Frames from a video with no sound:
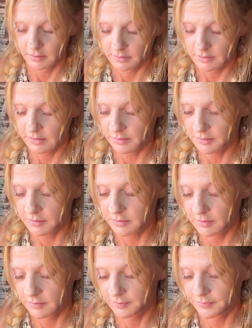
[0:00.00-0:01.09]
So
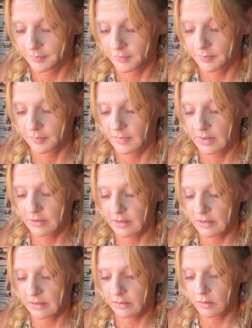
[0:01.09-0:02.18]
there's a
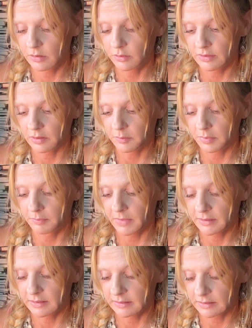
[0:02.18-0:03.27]
nice close-up. It
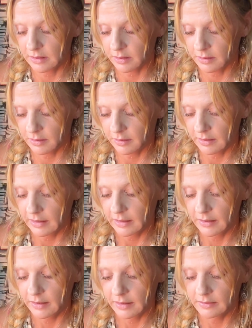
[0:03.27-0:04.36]
has a star
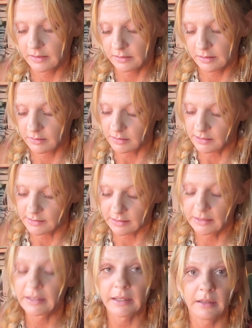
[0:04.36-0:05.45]
and it has Douglas
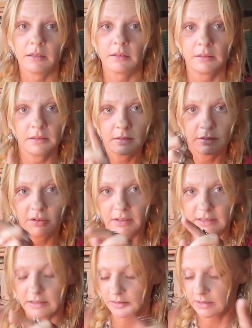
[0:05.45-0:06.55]
Hale
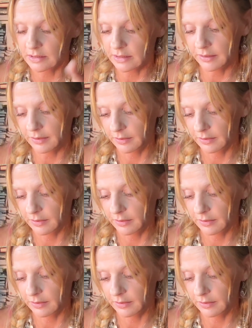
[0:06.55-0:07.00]
written underneath.